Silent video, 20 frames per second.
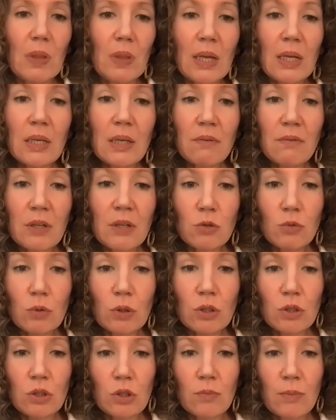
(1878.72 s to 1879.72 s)

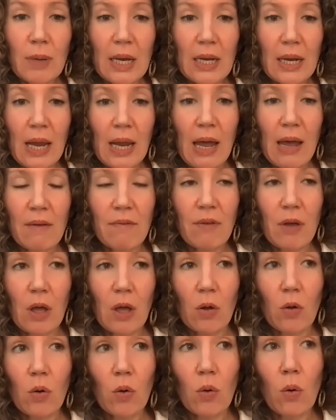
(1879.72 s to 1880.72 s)
individuals who might have
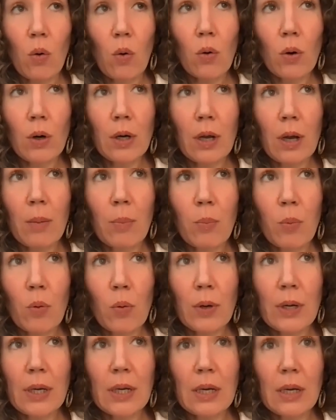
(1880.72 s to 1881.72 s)
a
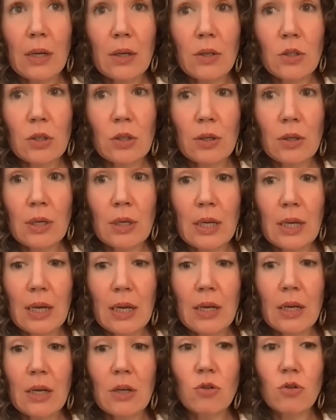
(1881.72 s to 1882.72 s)
court-appointed attorney
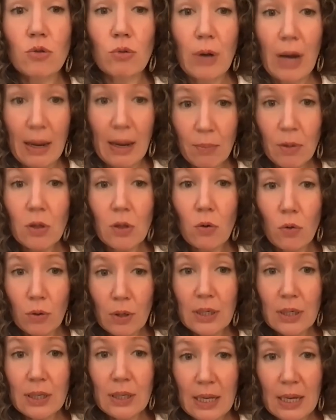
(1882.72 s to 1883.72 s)
in a tribal
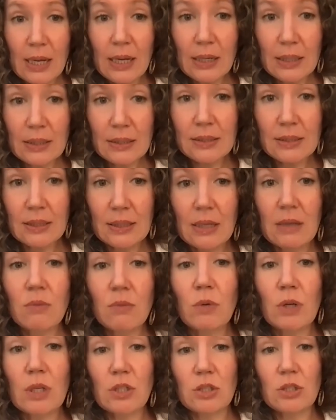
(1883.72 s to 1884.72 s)
court case
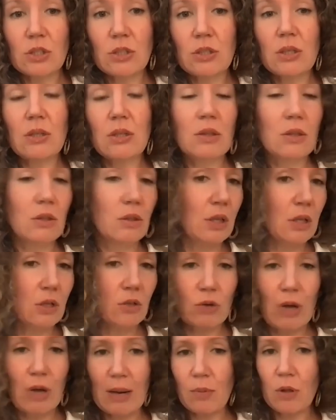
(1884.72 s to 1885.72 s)
in which the
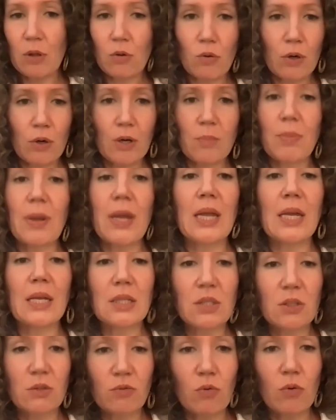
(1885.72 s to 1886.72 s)
tribal court
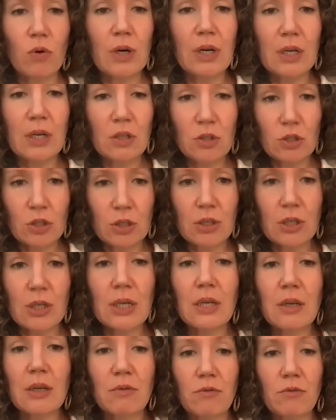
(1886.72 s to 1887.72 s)
pays for an
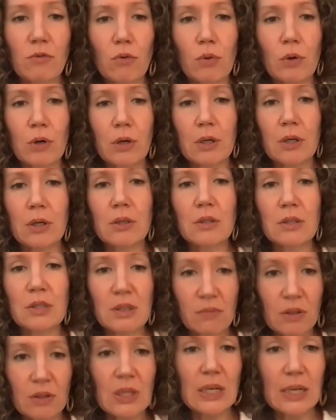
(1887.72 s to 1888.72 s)
attorney for
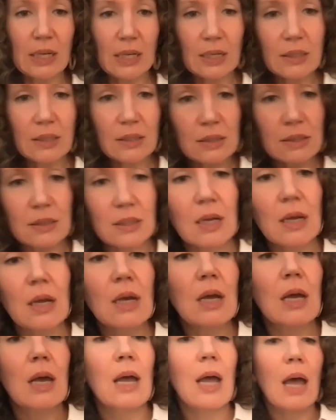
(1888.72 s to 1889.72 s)
civil litigants
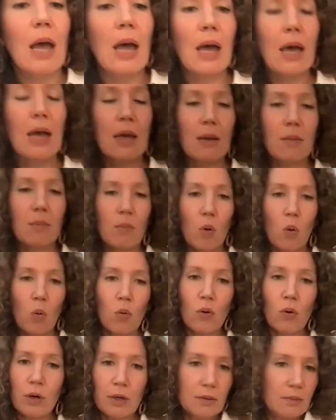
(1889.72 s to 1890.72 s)

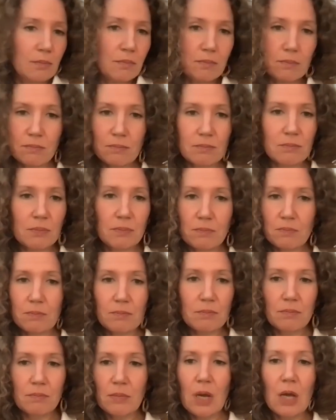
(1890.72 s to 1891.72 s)
or
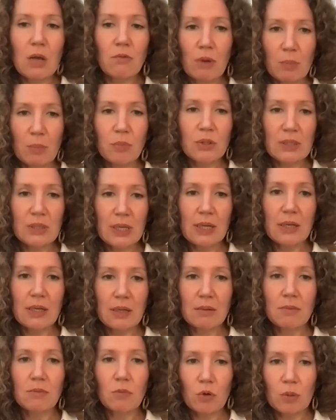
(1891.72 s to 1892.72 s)

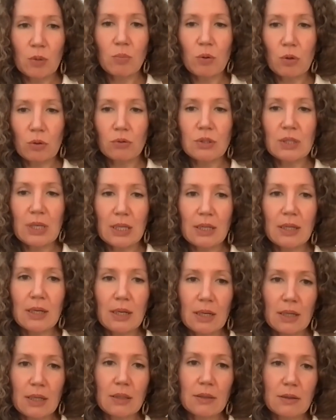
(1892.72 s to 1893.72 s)
unrepresented or pro se
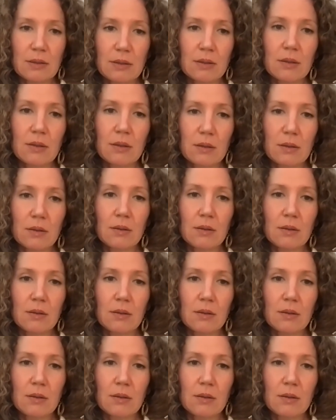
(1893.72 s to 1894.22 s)
litigants.